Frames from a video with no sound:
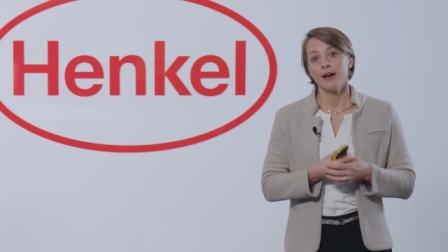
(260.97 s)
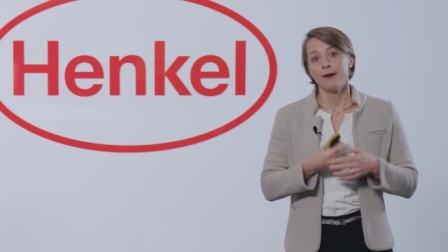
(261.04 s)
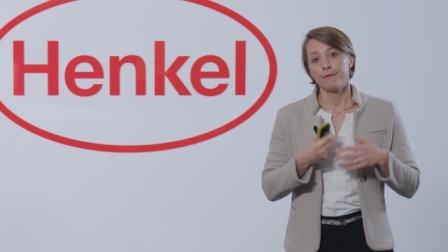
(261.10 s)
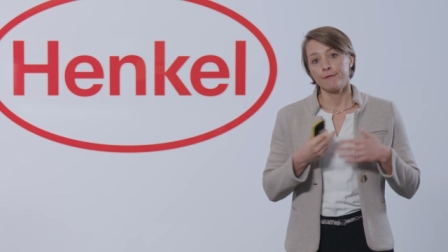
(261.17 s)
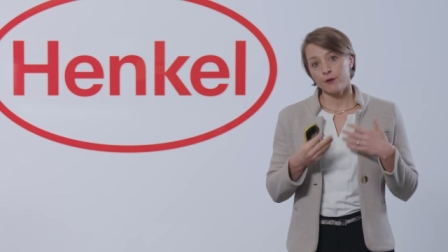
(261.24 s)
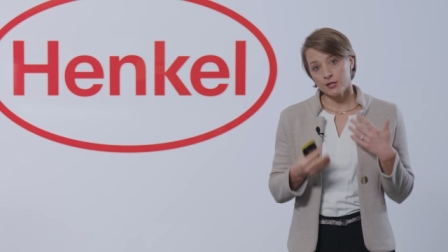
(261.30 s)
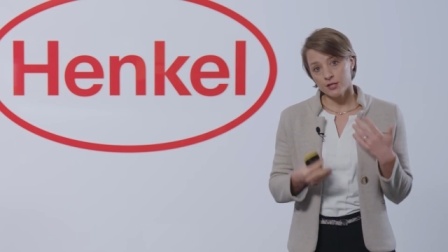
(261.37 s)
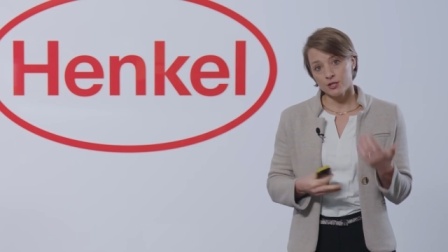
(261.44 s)

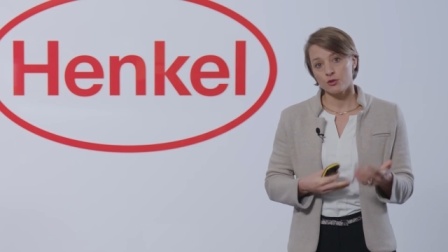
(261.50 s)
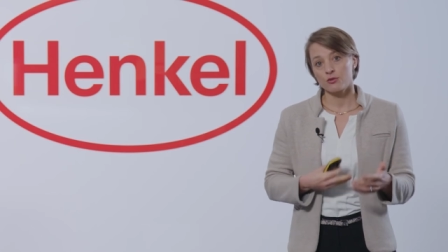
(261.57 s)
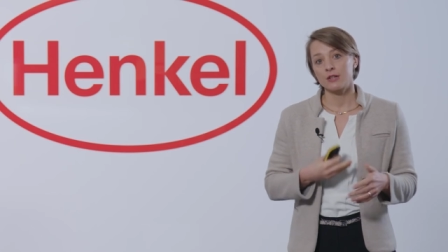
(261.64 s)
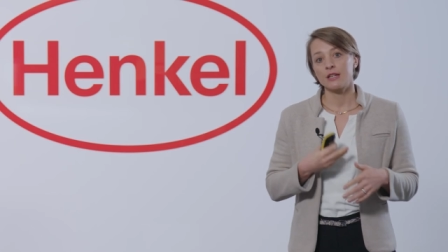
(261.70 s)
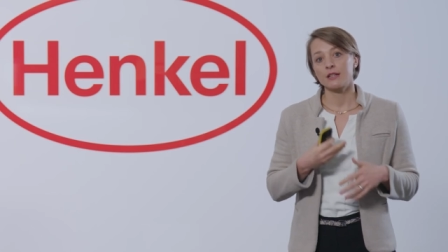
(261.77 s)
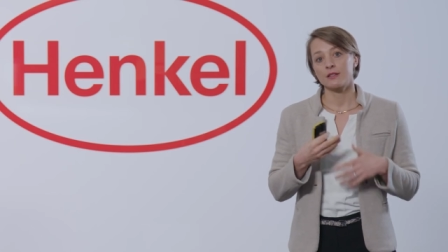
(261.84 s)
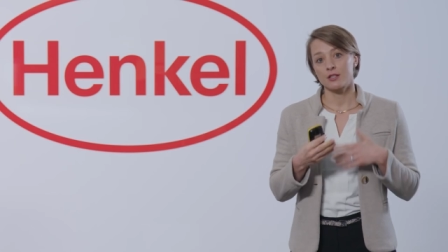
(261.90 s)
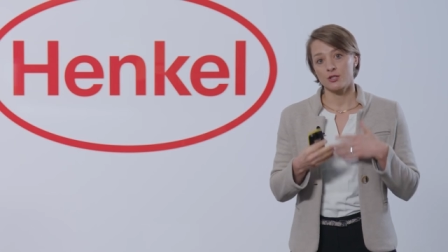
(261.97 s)

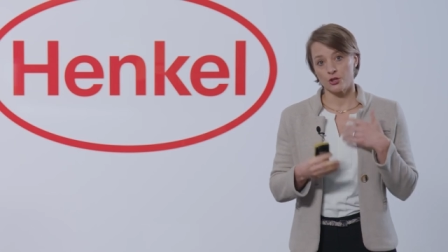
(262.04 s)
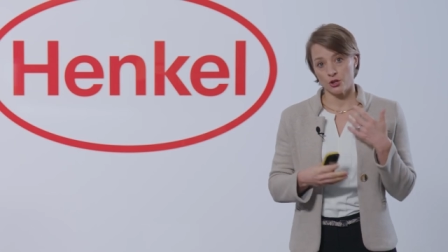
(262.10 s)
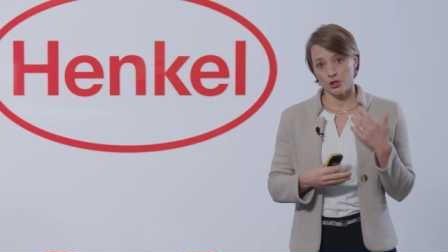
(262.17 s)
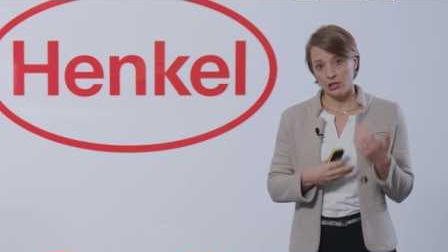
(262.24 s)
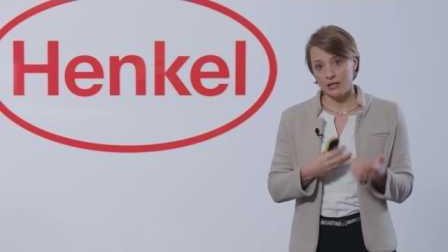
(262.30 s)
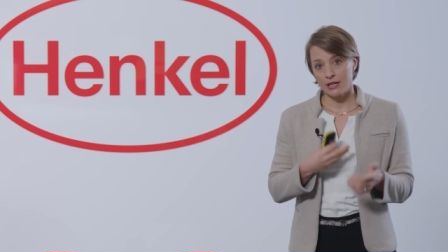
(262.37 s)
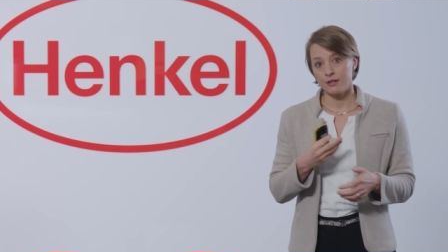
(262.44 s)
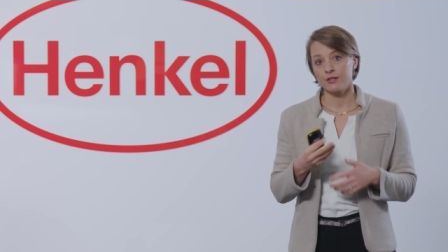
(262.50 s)
fostering the
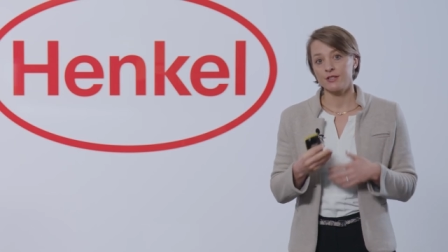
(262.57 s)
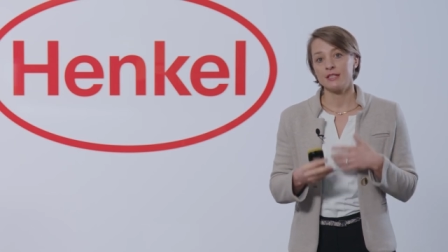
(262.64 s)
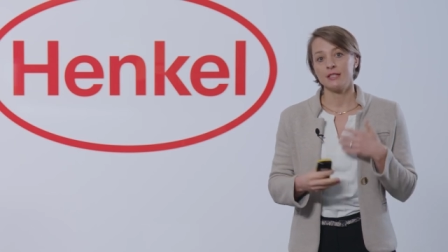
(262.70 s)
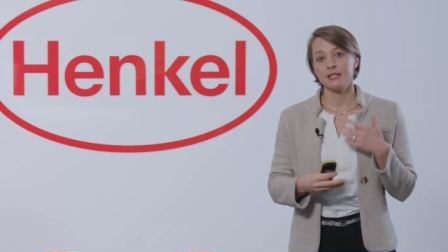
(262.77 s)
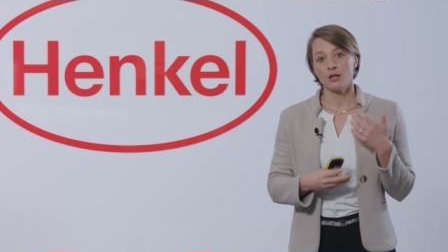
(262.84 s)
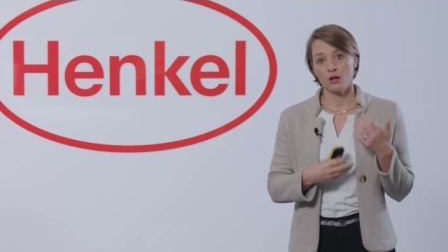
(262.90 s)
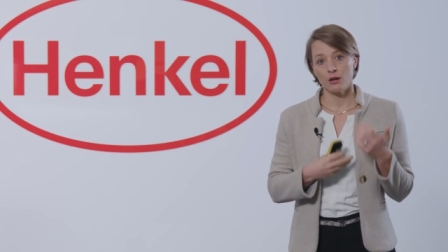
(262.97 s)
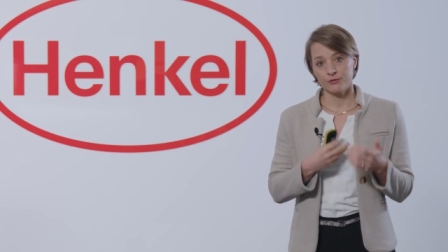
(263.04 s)

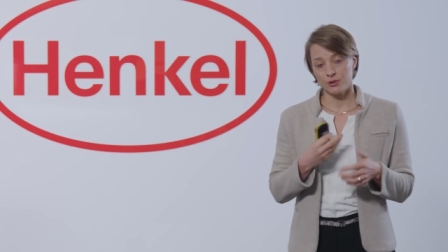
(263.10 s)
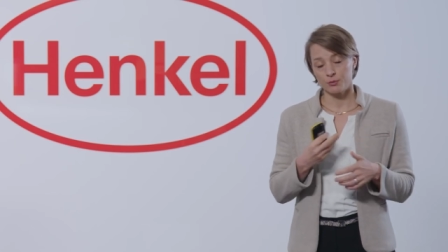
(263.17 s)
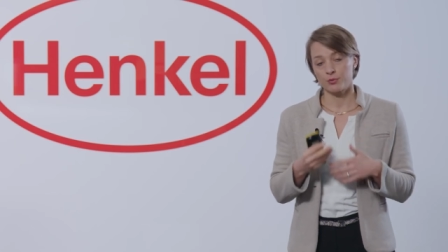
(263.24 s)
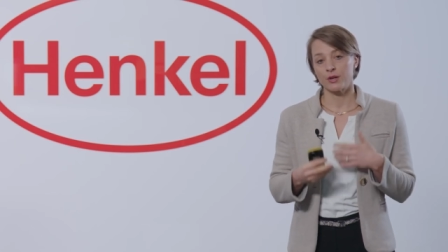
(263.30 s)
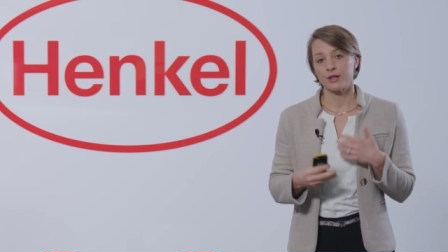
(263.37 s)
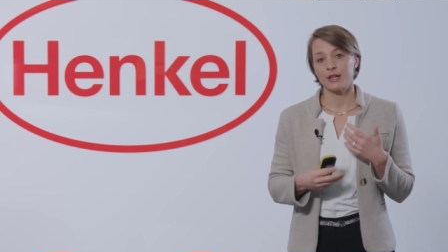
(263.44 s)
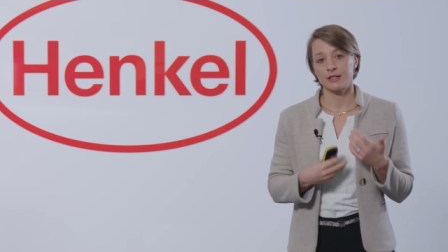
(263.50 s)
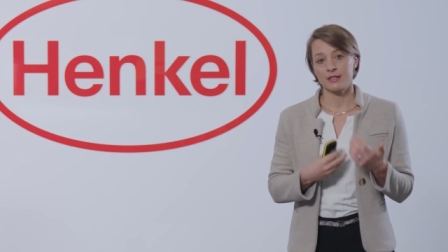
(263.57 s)
circularity of the
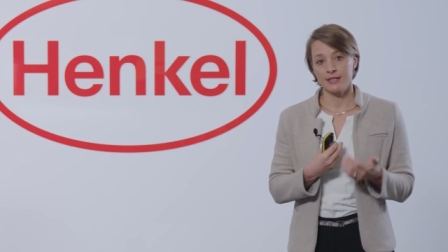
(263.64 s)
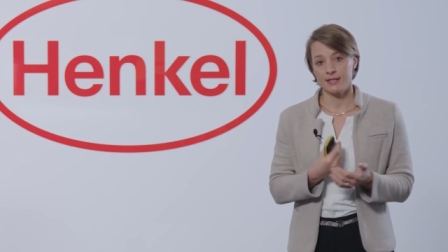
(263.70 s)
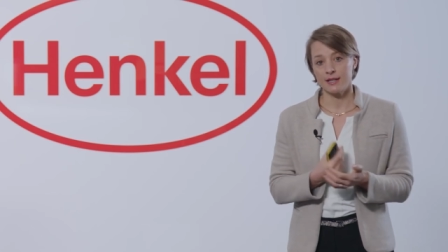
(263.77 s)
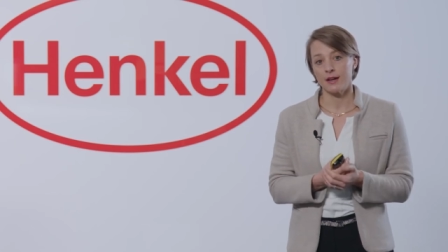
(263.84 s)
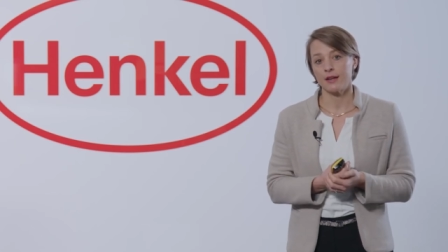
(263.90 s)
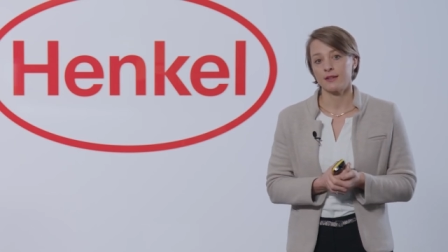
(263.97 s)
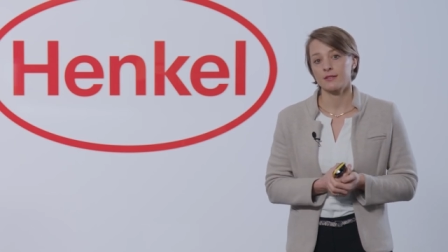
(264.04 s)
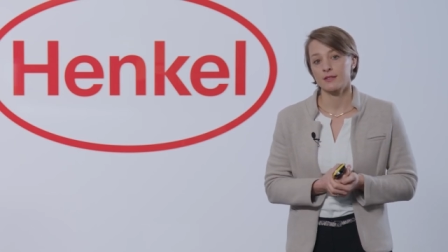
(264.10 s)
product
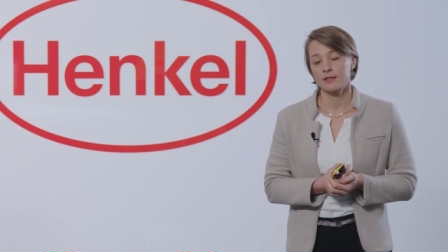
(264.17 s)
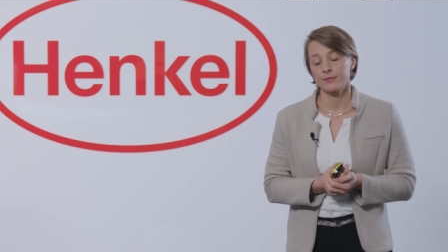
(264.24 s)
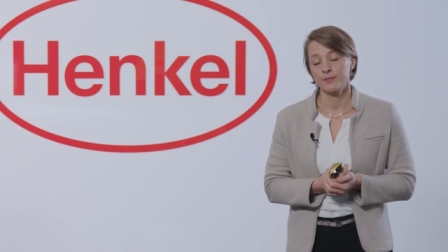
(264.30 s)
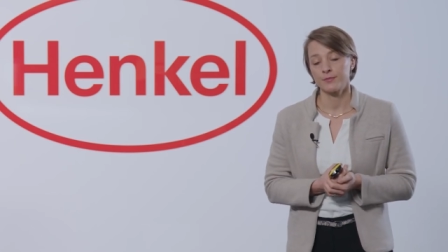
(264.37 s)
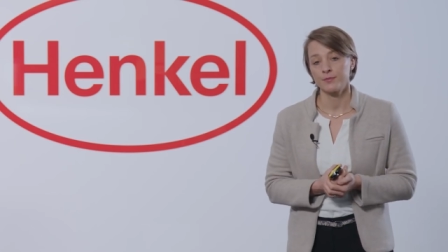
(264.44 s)
designs.